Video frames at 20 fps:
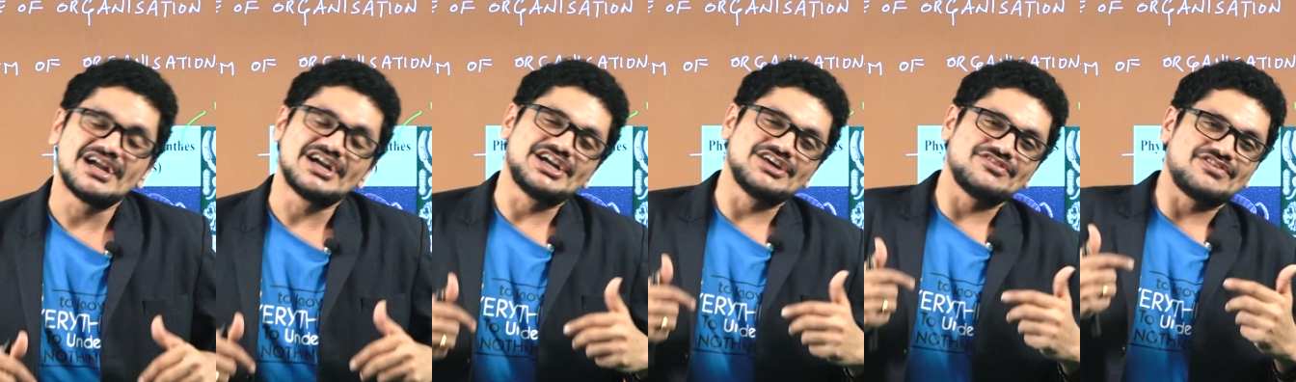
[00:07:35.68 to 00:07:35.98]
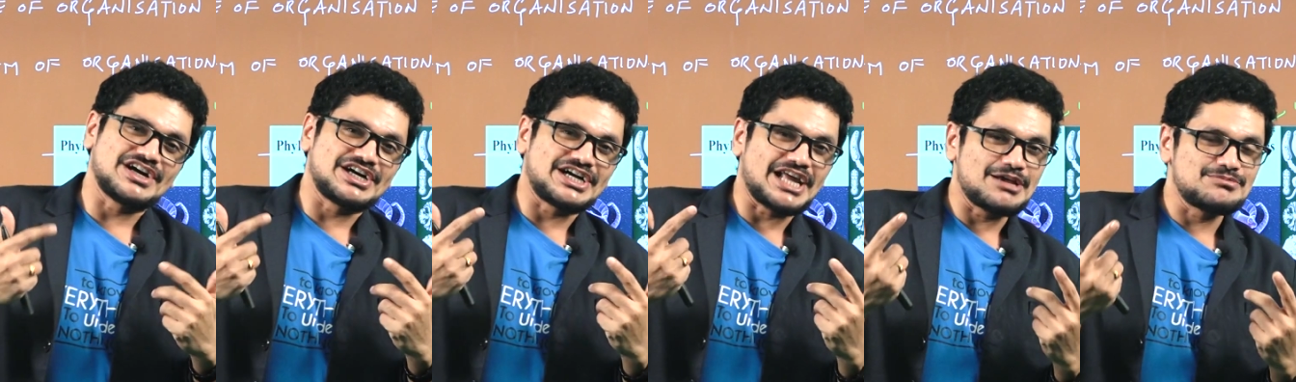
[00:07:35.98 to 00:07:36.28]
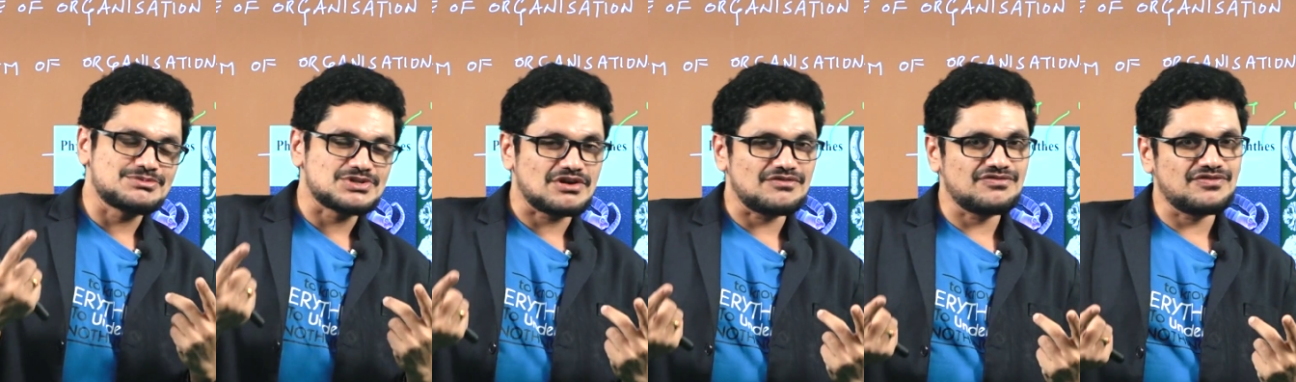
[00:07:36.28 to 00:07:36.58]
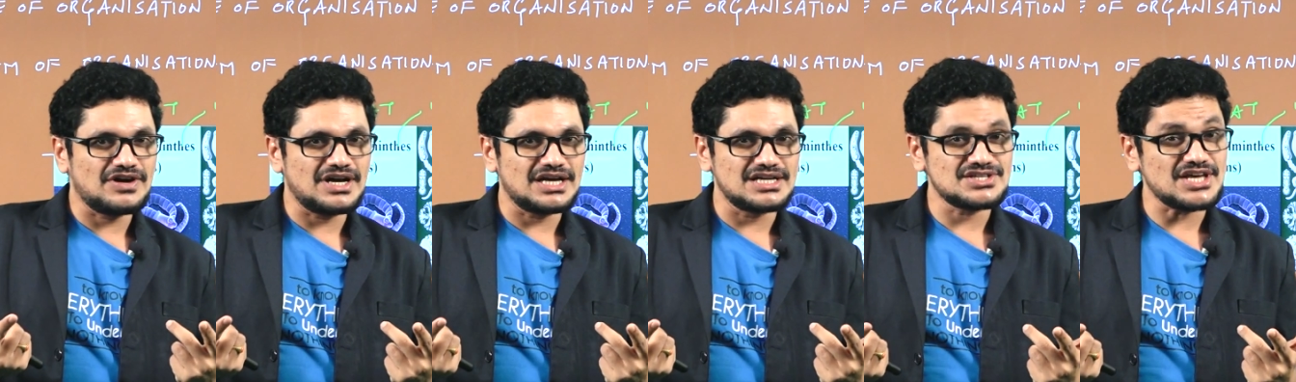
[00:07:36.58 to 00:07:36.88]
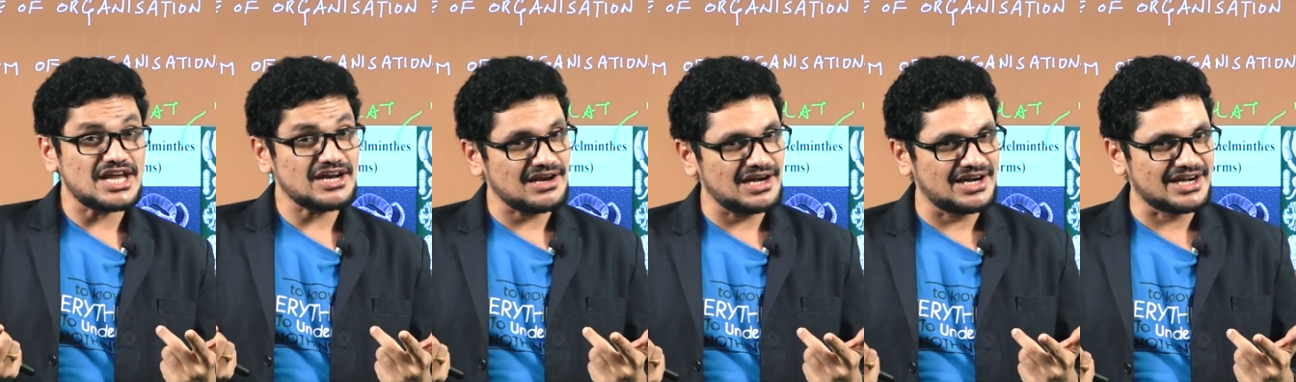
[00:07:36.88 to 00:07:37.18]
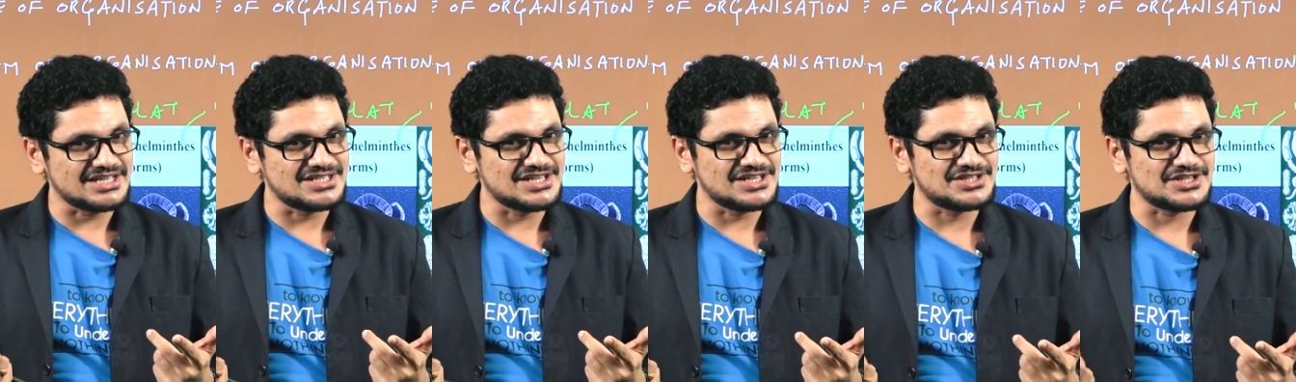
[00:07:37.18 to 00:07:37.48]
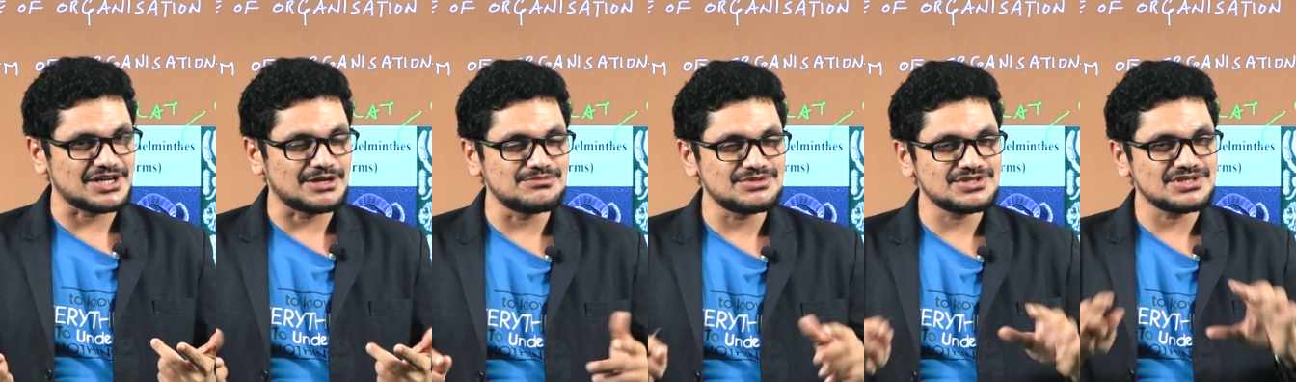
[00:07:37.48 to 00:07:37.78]
different types of circulatory
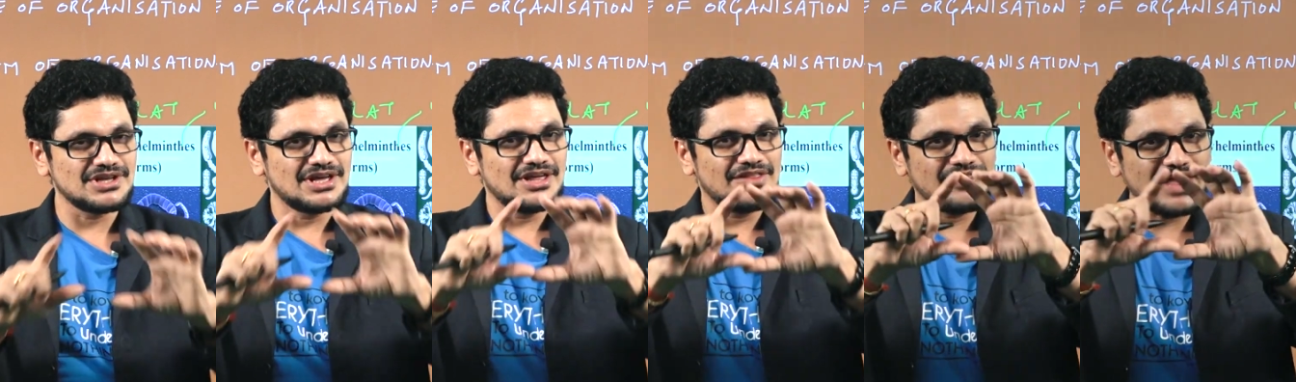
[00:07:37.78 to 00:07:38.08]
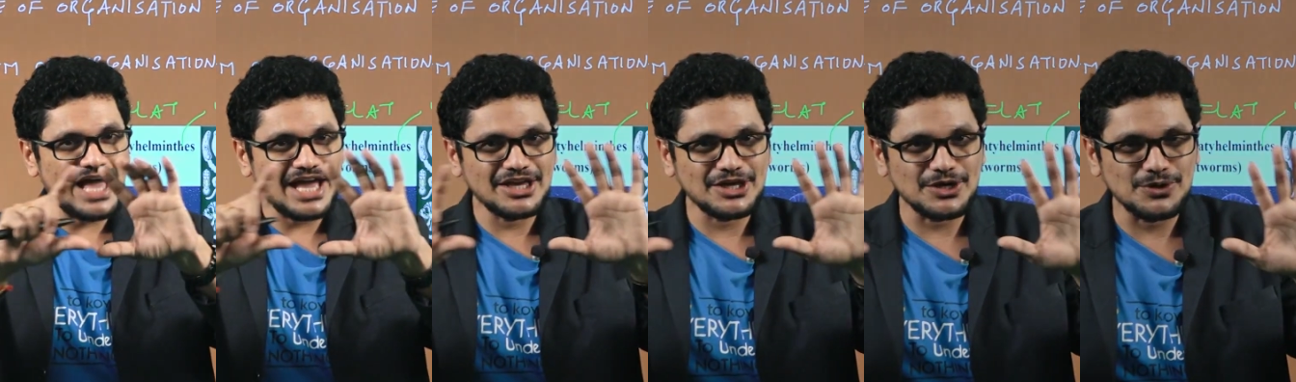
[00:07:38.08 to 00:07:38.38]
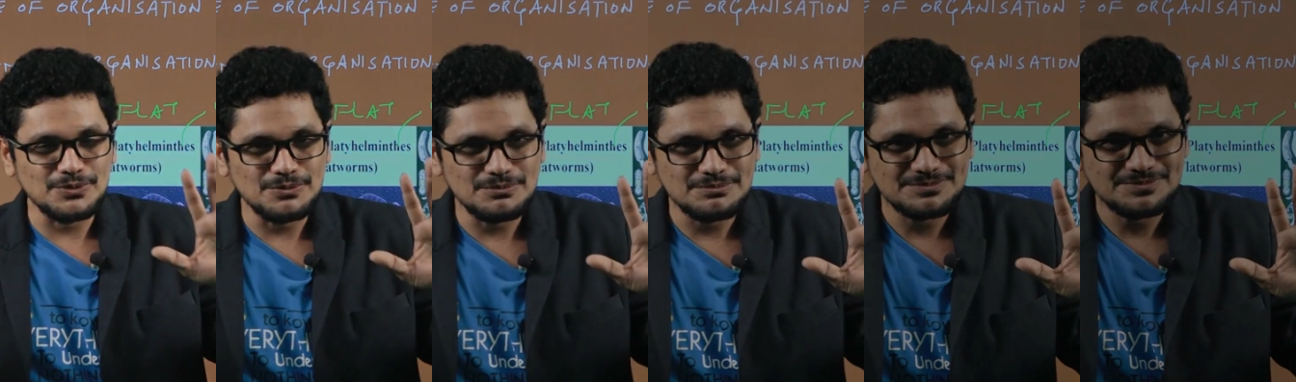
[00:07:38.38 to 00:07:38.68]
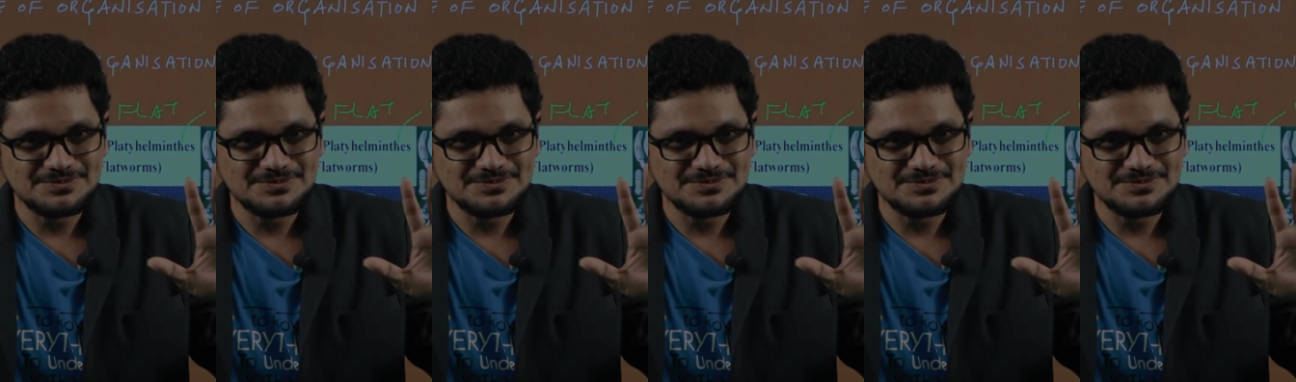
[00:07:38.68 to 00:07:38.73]
systems. Thank you.